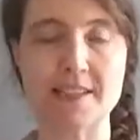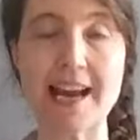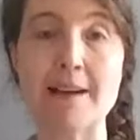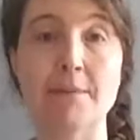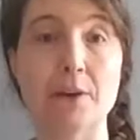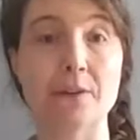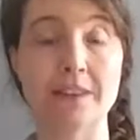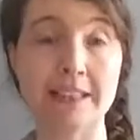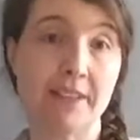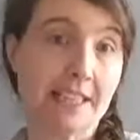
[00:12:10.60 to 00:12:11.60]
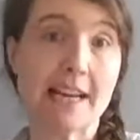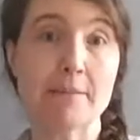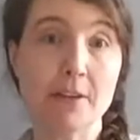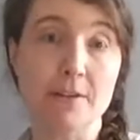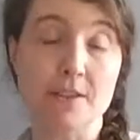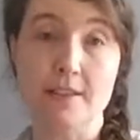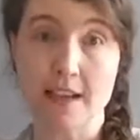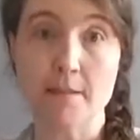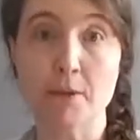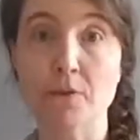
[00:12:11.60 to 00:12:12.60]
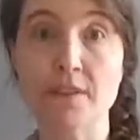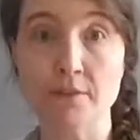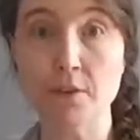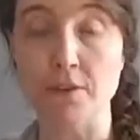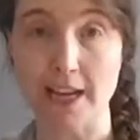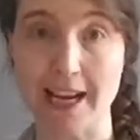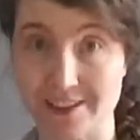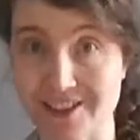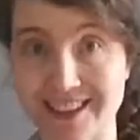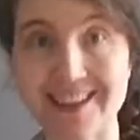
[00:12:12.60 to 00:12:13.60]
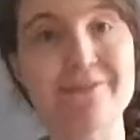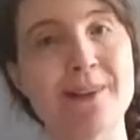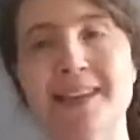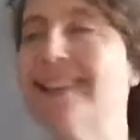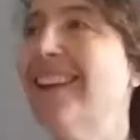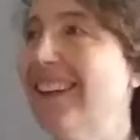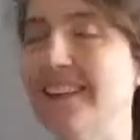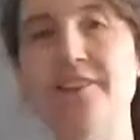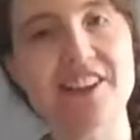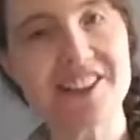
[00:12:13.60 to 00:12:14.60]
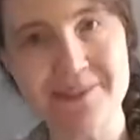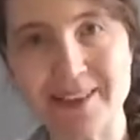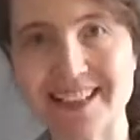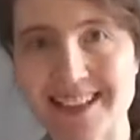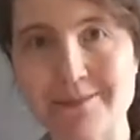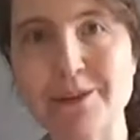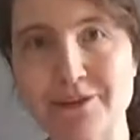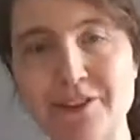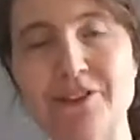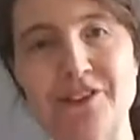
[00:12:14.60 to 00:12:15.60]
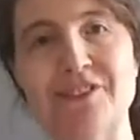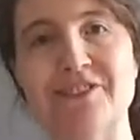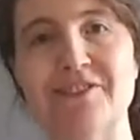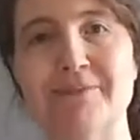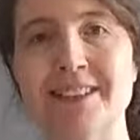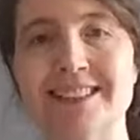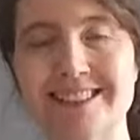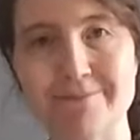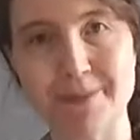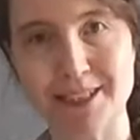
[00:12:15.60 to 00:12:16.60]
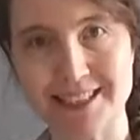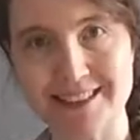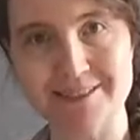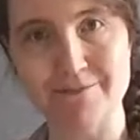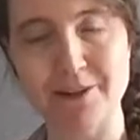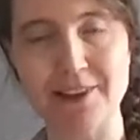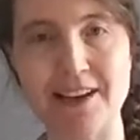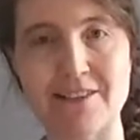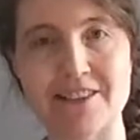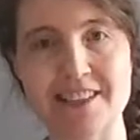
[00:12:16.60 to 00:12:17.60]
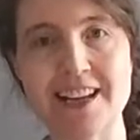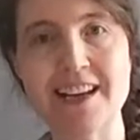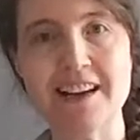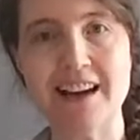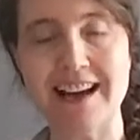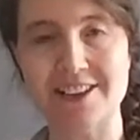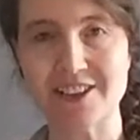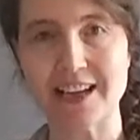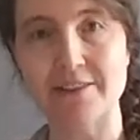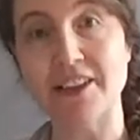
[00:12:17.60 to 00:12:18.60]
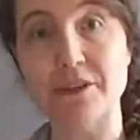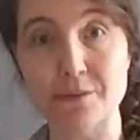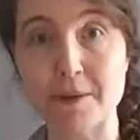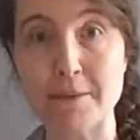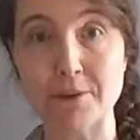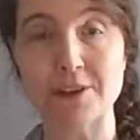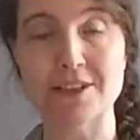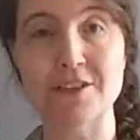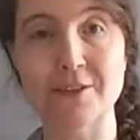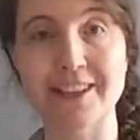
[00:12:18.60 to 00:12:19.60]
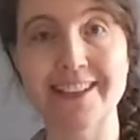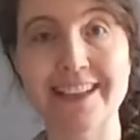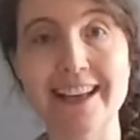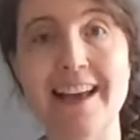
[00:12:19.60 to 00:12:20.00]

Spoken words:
tableau, living tableaus, tableau vivant, actually. They've actually made tableau vivant, but without actually having to use people to do it.